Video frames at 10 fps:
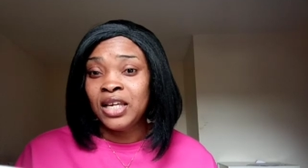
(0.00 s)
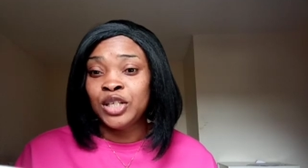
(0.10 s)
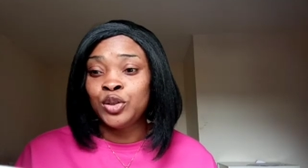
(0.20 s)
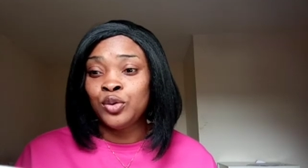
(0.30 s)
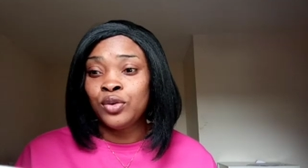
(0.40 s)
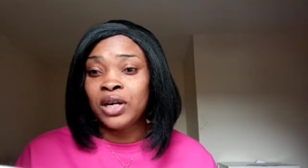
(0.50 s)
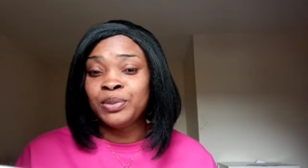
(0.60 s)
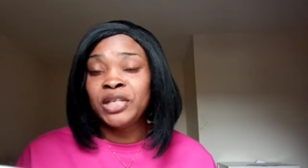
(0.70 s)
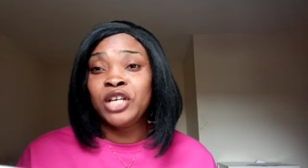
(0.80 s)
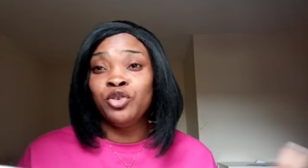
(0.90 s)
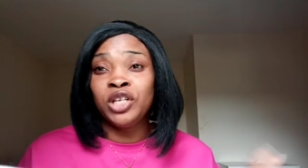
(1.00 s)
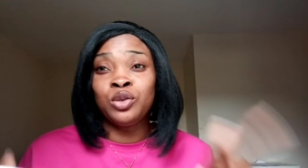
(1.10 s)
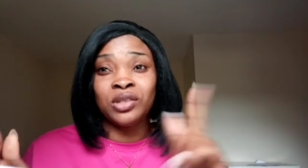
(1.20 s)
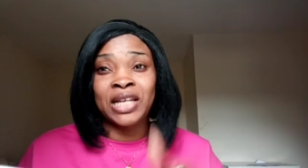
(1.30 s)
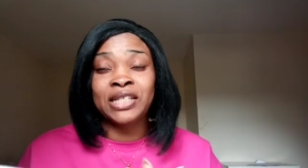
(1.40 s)
So I'm saying you need to
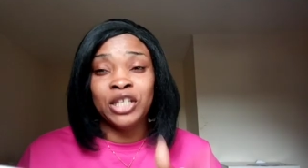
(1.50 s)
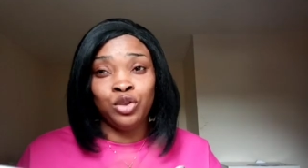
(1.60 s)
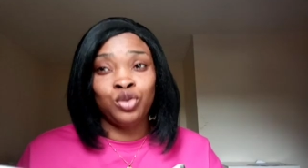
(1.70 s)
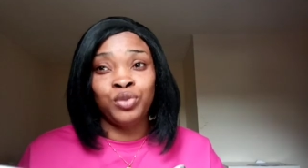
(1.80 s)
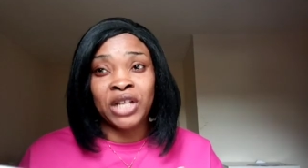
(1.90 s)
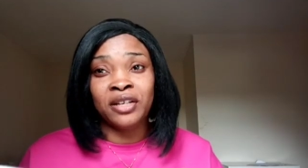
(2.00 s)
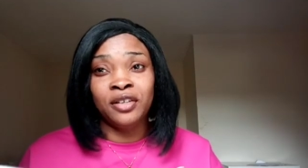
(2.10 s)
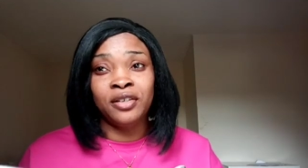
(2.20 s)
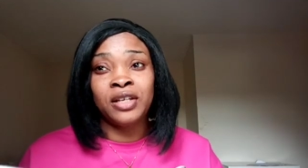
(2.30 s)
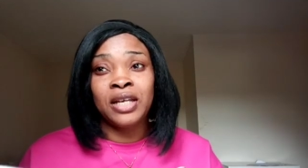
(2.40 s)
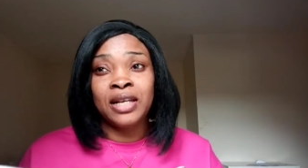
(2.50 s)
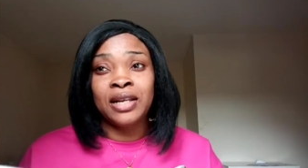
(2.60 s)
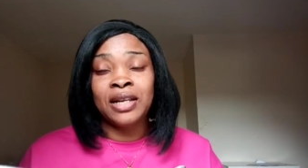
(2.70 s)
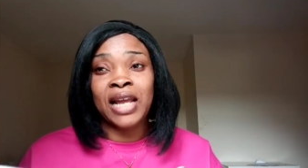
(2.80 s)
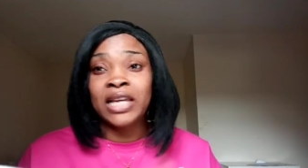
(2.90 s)
start a YouTube channel
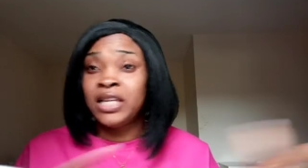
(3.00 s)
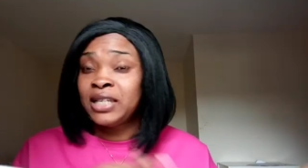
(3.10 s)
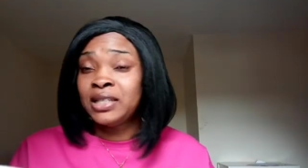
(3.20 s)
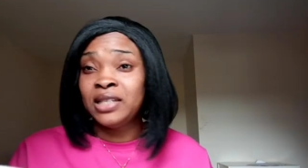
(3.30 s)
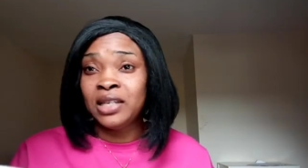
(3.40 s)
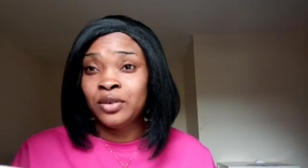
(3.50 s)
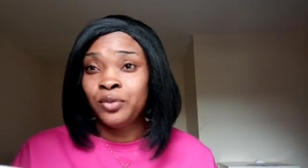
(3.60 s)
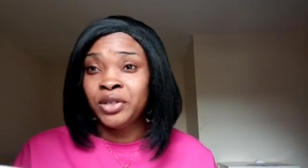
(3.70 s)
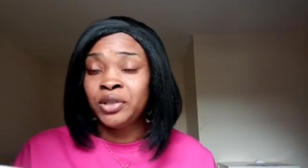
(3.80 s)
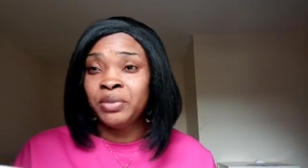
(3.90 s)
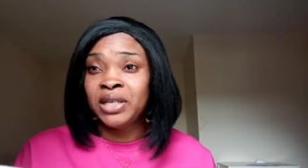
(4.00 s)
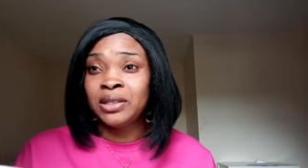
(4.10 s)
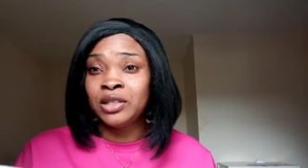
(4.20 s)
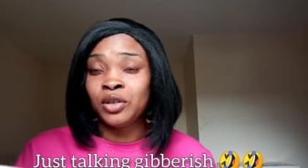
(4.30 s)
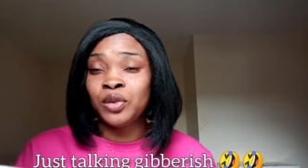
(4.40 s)
like yesterday, which
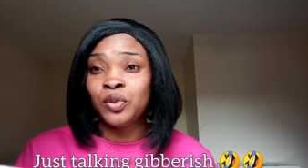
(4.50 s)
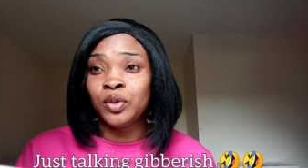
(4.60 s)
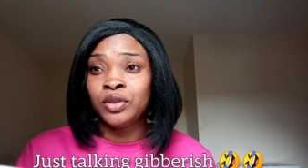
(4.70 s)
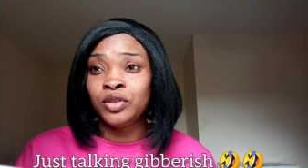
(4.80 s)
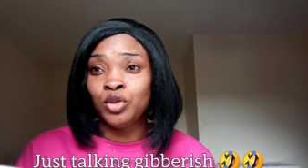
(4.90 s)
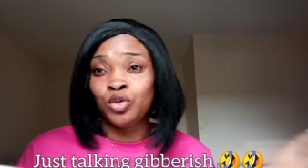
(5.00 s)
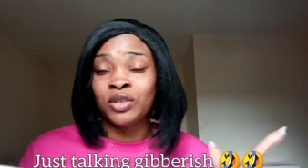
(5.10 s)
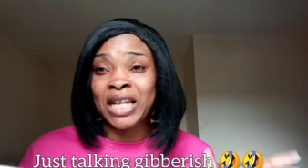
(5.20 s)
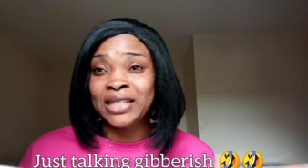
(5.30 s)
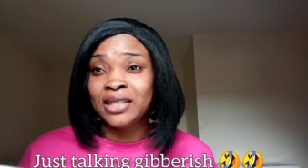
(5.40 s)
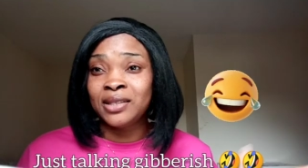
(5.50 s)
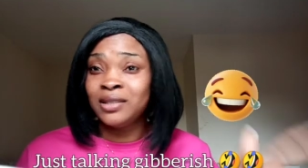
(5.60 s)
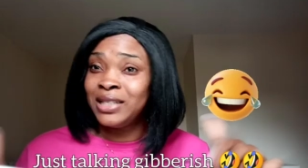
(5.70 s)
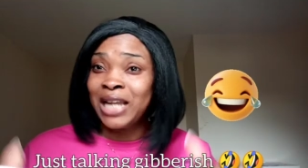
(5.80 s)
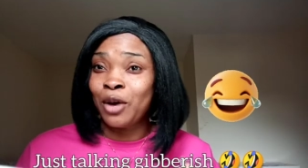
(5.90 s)
means, in other words, you should start it
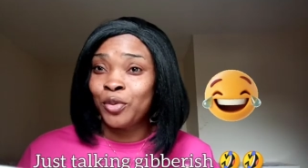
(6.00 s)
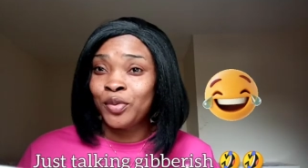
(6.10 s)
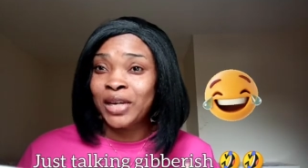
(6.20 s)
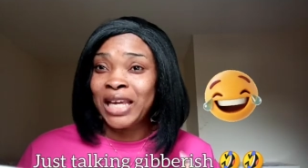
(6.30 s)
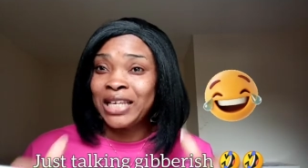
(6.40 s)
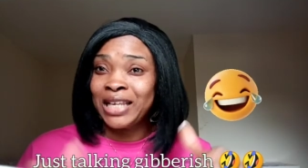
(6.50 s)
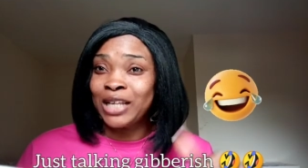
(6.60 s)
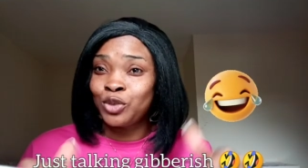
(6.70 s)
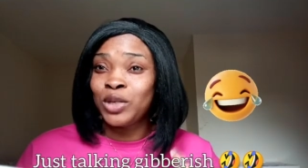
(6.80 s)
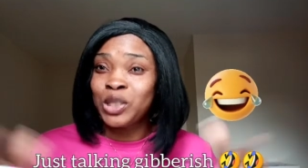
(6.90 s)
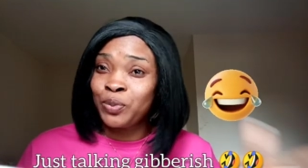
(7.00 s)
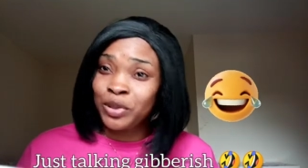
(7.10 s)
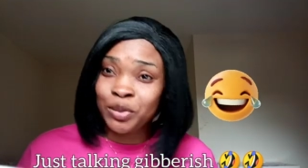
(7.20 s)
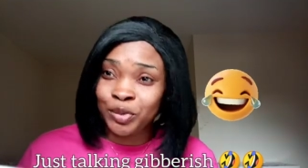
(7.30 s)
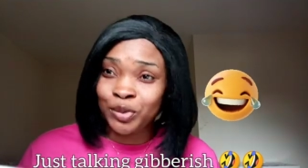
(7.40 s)
now, like as soon as
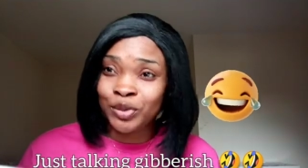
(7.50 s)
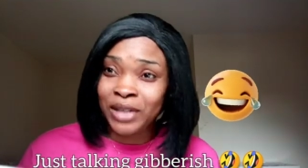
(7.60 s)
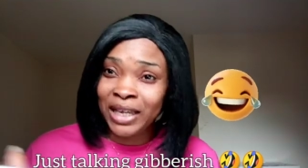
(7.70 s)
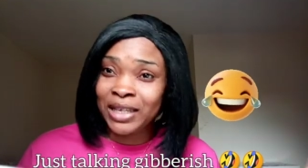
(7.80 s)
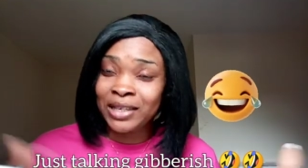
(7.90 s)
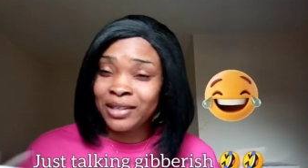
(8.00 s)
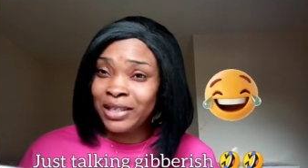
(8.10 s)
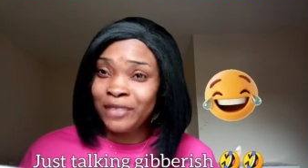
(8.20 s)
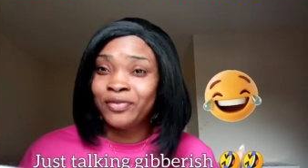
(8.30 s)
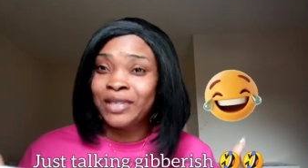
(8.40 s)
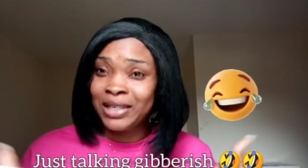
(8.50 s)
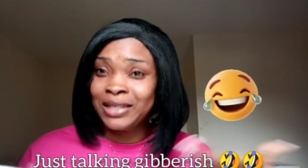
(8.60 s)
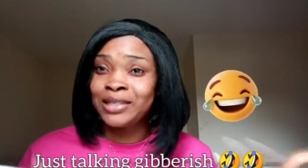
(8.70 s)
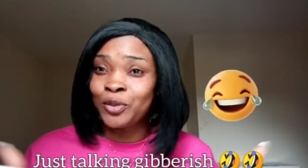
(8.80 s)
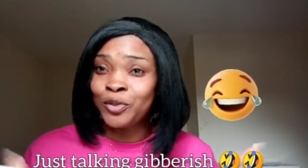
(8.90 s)
possible. Like if
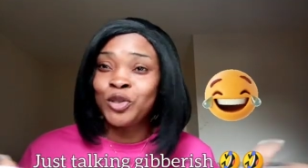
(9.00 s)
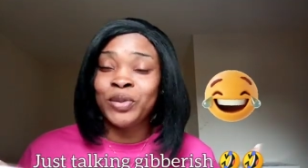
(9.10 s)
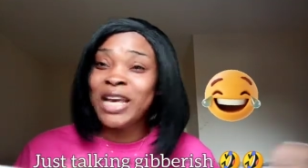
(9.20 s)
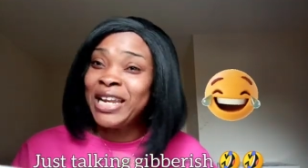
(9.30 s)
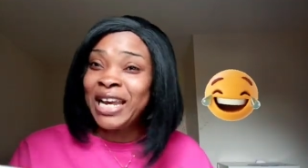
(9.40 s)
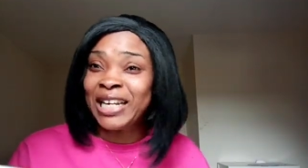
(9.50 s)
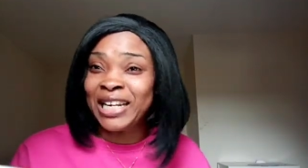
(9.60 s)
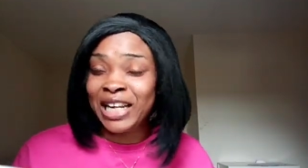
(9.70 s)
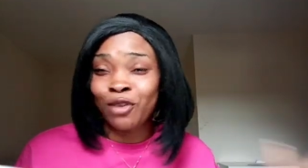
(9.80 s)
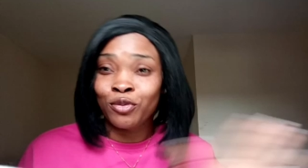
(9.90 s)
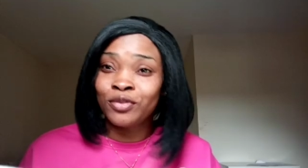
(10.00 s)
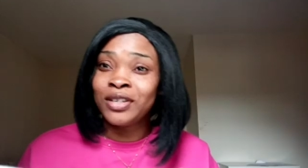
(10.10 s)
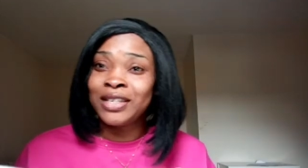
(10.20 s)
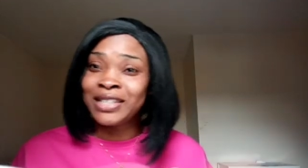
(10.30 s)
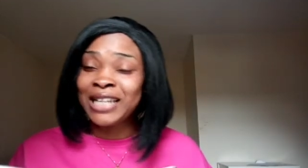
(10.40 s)
it's supposed to be earlier than now,
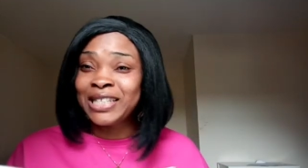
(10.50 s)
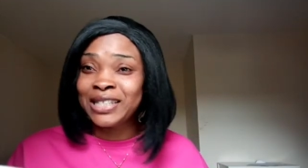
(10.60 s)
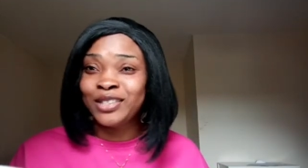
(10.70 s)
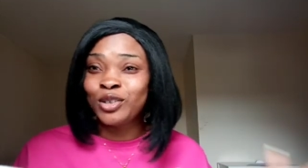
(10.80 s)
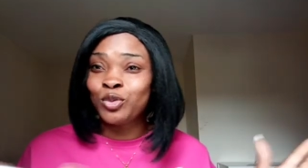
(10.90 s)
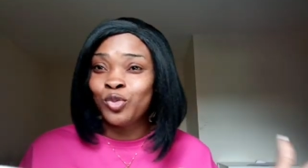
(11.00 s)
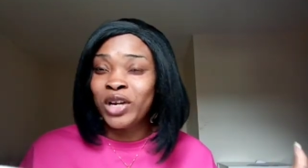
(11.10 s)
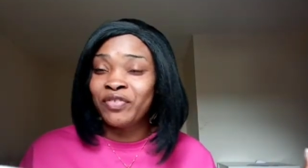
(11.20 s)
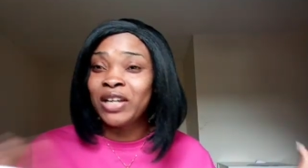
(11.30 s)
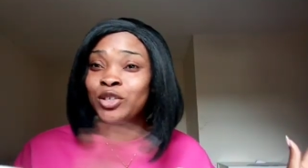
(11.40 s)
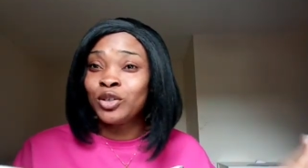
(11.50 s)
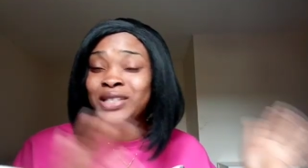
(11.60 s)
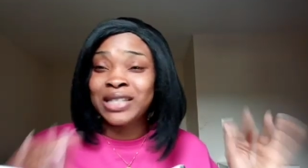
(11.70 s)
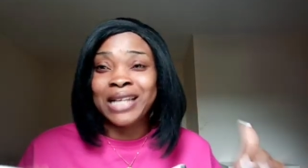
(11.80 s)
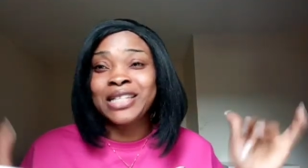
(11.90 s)
start it, just whatever,
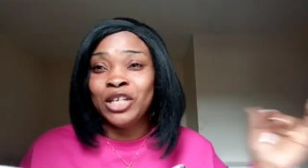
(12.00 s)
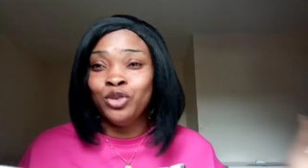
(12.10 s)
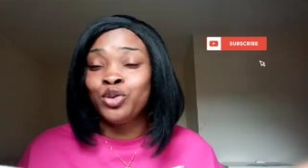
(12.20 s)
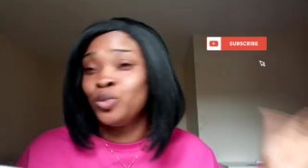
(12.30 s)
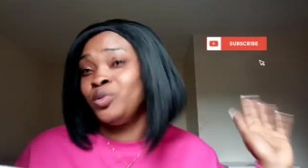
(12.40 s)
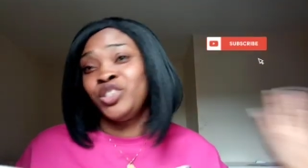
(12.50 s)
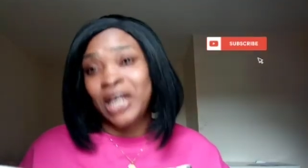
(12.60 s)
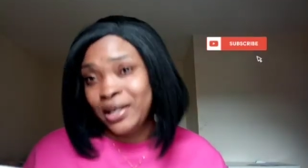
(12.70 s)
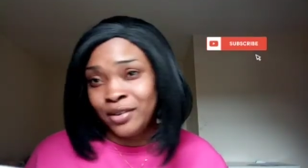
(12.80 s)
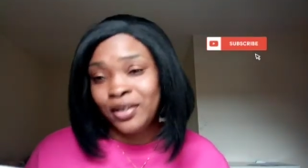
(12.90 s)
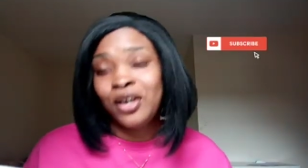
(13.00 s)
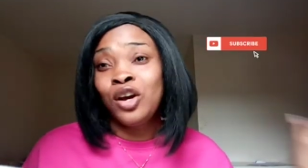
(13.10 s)
just start a YouTube channel.